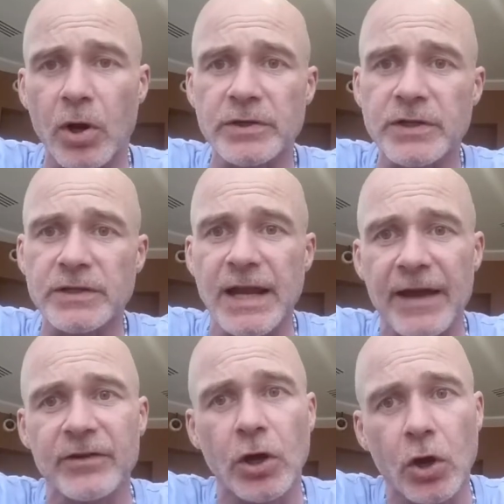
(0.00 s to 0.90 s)
Mars doesn't
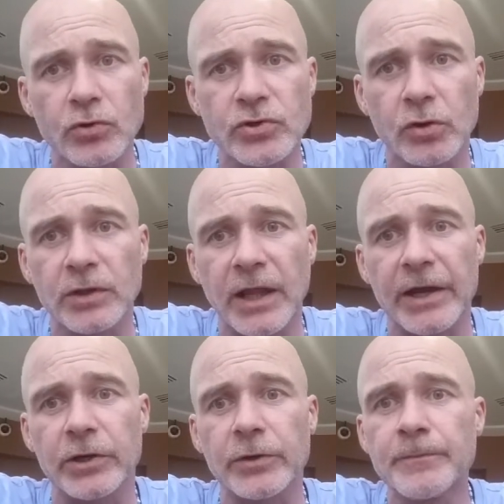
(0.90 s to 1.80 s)
have an ozone
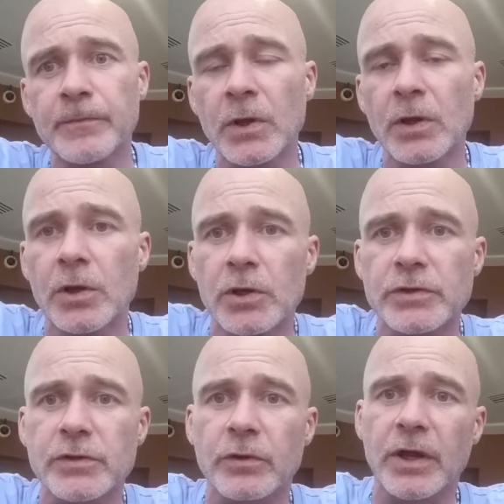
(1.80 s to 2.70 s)
layer,
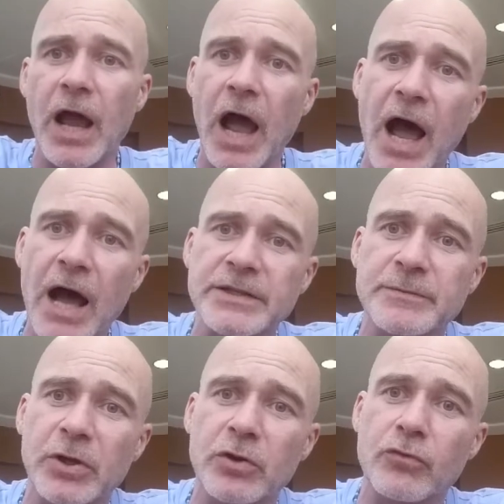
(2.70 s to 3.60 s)
so the
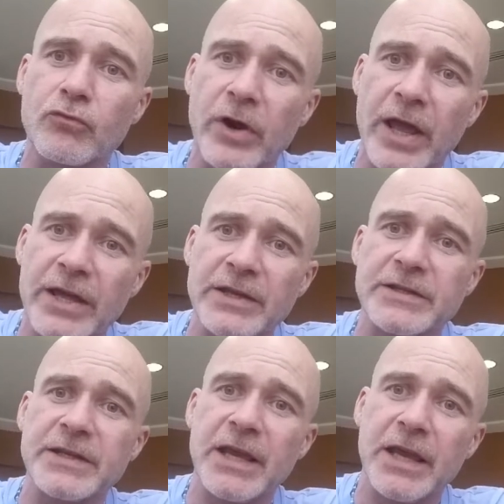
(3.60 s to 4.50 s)
cosmic
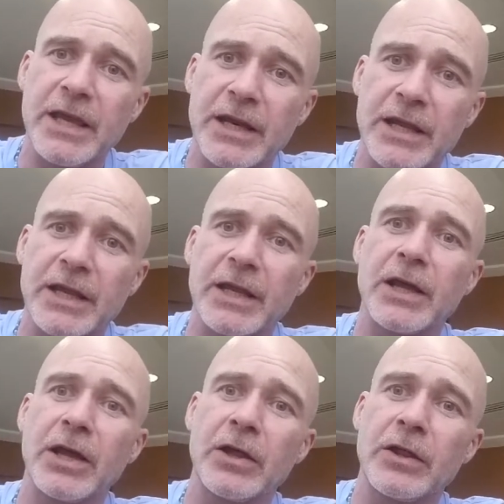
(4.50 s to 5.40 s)
rays
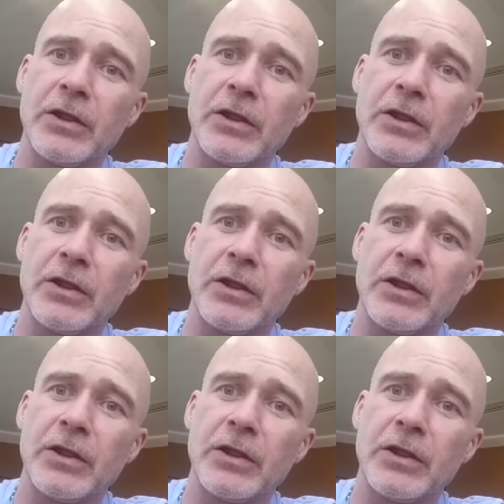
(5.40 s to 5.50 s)
hitting